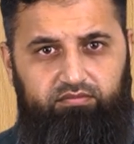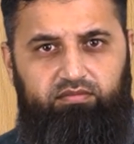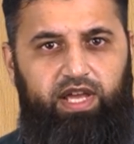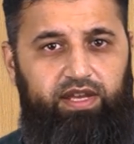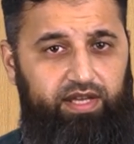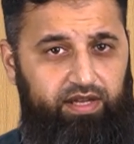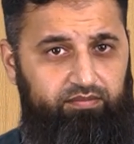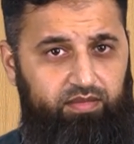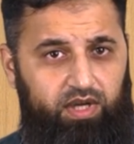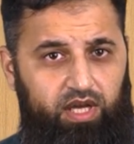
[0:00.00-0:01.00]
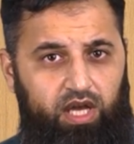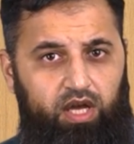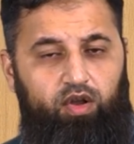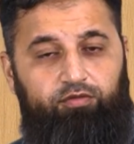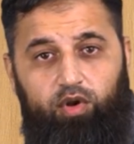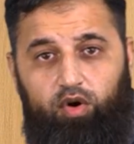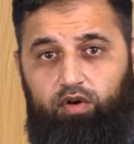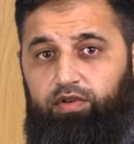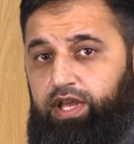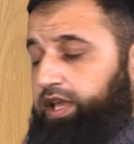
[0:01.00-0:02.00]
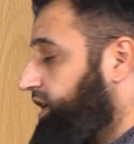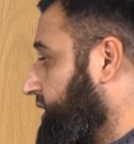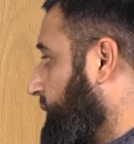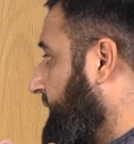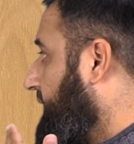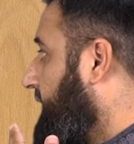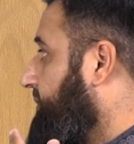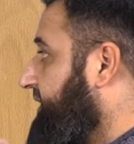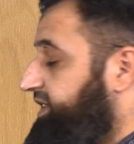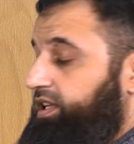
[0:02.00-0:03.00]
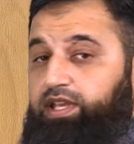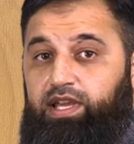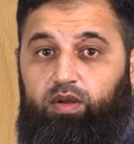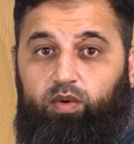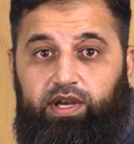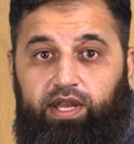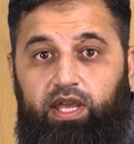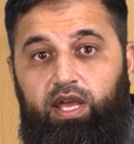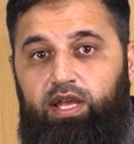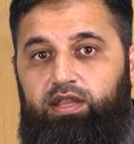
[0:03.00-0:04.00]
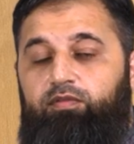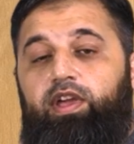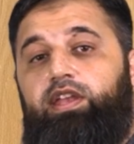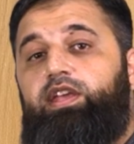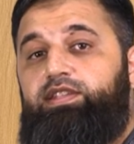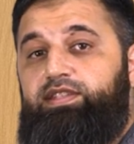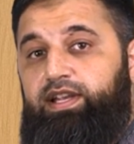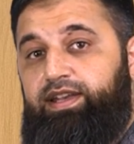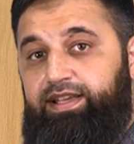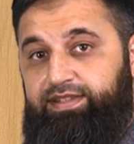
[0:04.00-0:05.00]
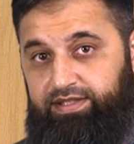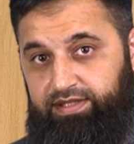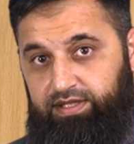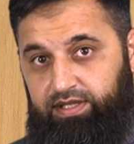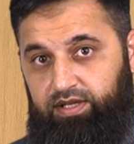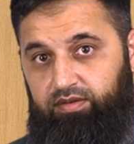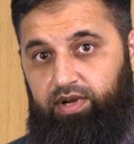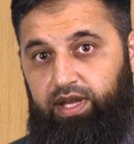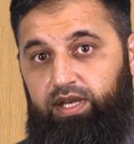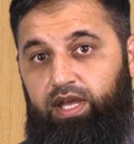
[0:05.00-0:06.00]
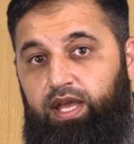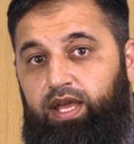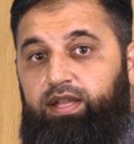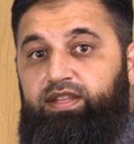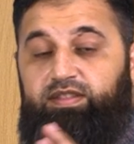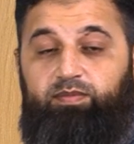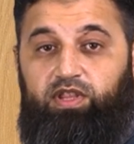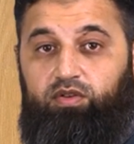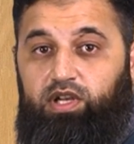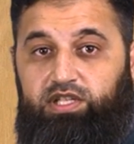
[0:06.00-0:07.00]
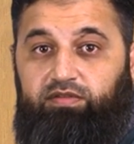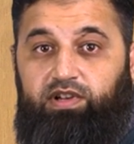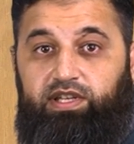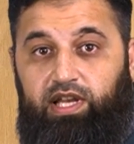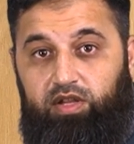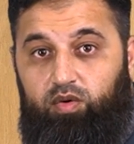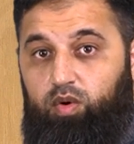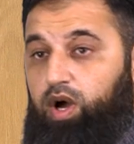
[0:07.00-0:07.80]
Now, if you look over here, we are basically calculating the various indexes, right? And this methodology will tell you